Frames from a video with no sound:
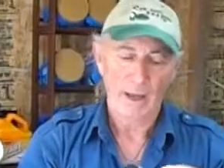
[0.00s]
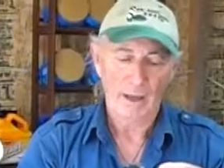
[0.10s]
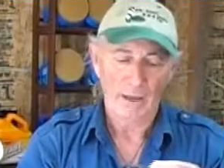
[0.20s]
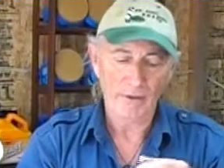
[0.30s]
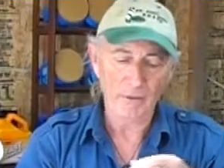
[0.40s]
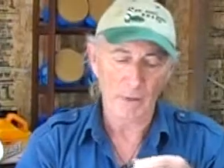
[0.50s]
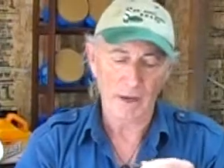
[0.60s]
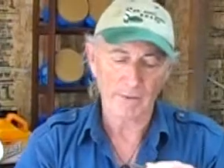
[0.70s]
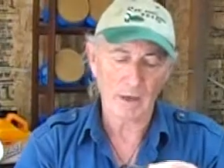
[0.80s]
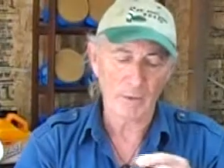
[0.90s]
And this one
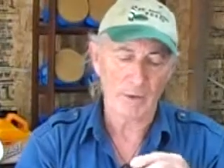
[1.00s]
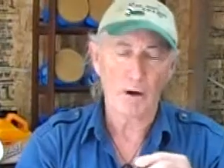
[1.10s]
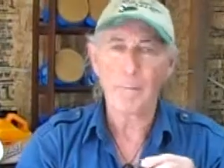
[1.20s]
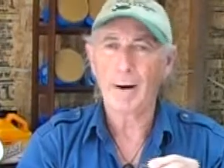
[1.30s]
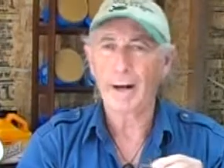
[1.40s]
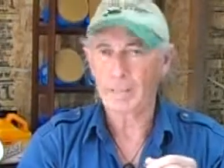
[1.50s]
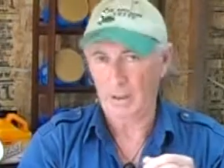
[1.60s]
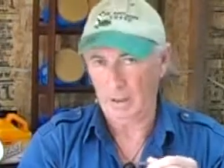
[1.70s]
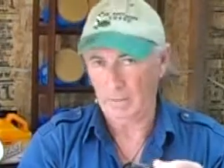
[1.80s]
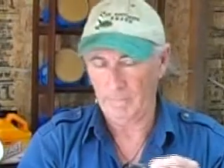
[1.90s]
I've got what they call
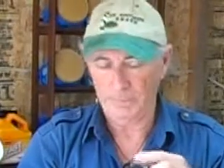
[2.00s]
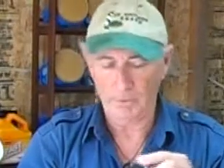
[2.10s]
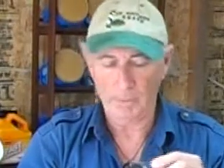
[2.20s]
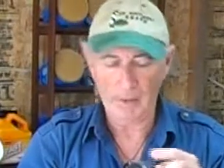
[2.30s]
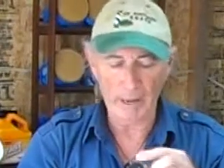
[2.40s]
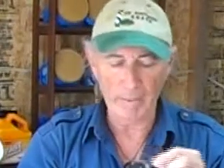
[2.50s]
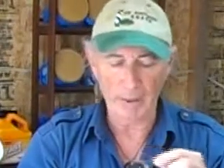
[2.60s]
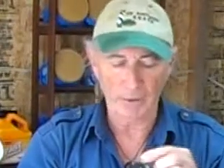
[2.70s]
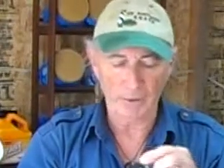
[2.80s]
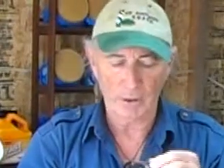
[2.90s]
bimetal. The
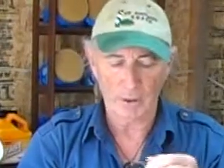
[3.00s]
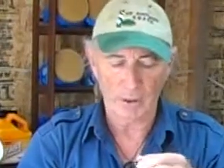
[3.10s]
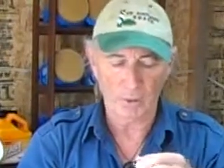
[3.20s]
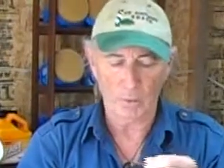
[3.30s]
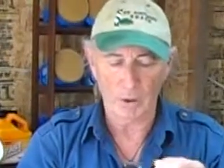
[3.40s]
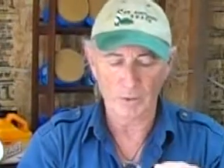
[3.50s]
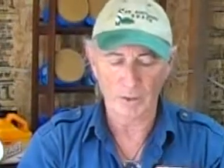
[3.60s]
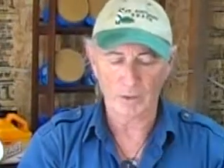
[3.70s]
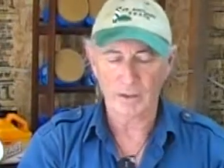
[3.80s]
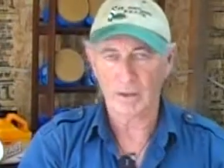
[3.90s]
bimetal uh, ones
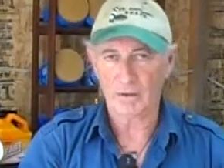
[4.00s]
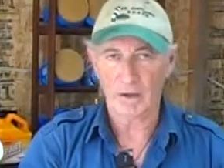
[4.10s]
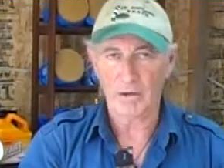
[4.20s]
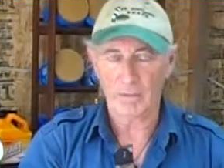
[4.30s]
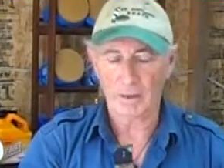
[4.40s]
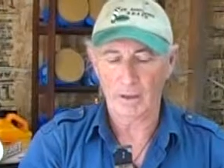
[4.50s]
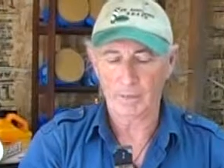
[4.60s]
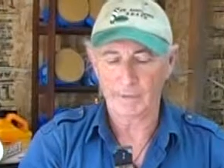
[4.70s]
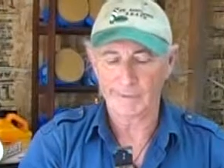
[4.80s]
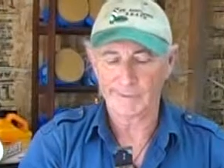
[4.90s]
aren't that great on the
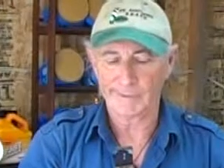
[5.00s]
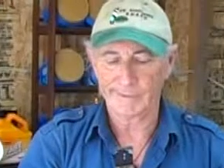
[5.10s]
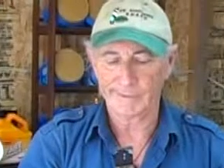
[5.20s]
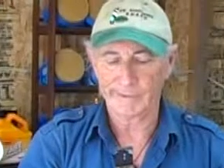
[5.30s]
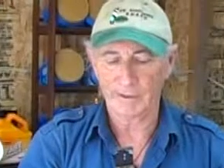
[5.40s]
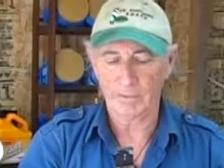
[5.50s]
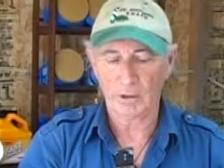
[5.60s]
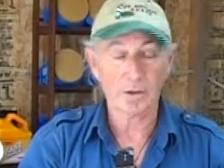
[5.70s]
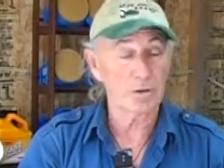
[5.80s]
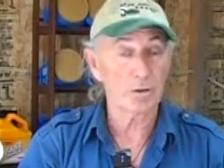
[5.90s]
metal, apparently. You know, they,
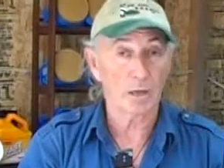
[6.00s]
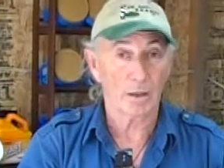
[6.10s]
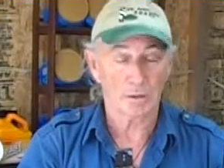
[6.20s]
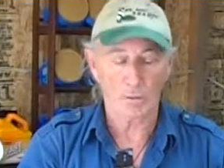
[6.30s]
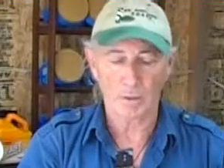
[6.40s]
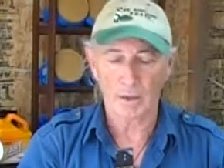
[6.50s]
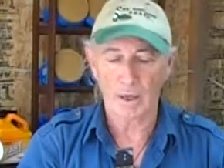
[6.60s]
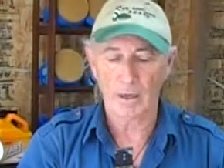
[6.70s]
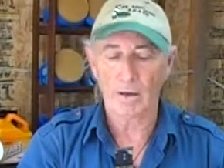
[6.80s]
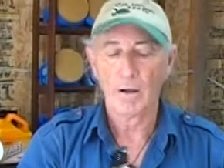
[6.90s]
they'll still cut through a
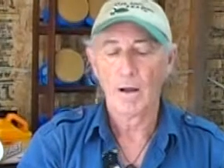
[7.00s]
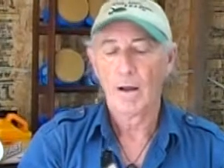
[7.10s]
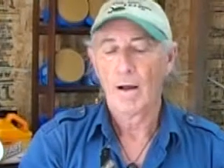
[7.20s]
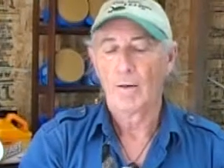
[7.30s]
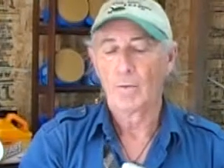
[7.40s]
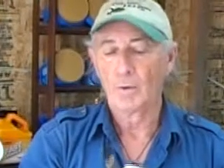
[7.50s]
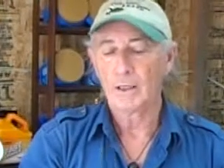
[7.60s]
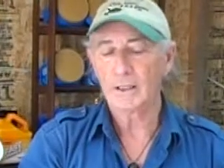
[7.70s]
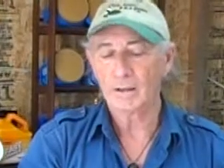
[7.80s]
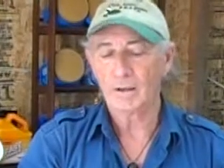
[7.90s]
nail.
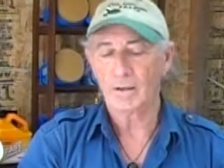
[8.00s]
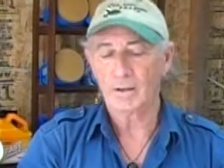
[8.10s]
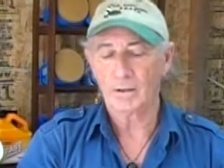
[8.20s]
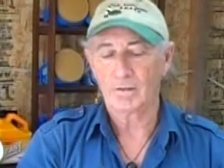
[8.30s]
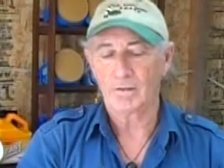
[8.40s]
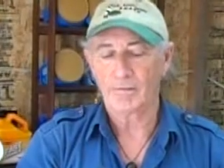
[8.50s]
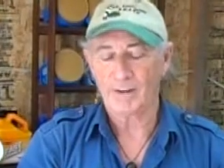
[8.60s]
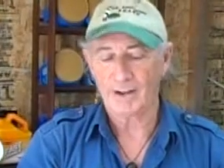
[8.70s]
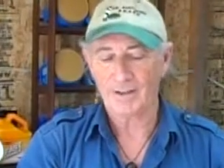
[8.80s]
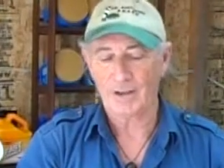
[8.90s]
Really think these are a
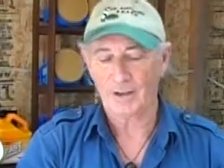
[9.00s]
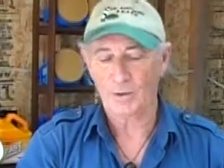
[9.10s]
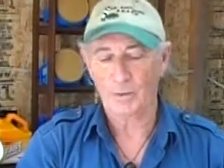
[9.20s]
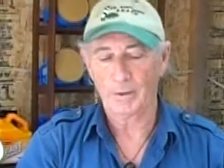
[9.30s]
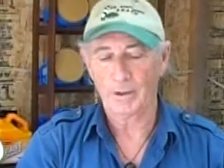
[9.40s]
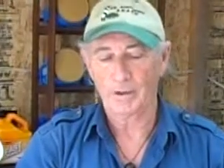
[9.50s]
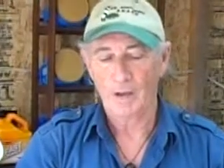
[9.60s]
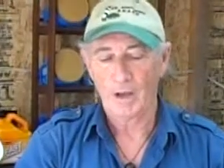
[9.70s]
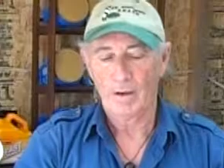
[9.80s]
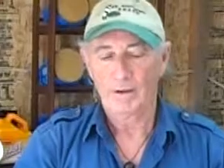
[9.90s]
fascinating tool because,
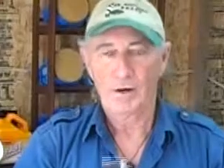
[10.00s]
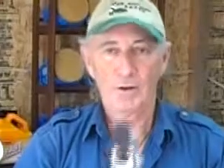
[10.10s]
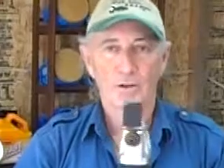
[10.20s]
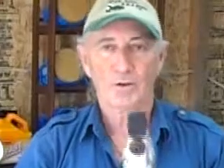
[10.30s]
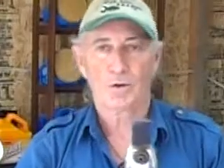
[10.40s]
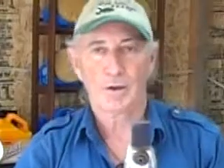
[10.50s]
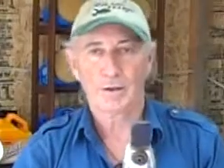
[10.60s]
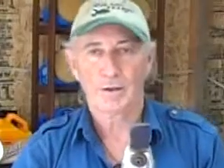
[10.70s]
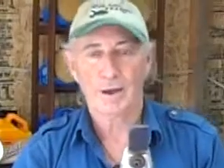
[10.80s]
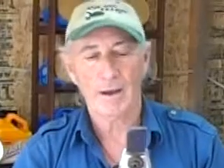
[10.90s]
you know, you can sort of
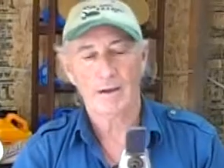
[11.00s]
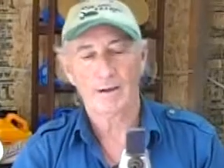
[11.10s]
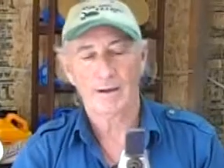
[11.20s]
like, hey,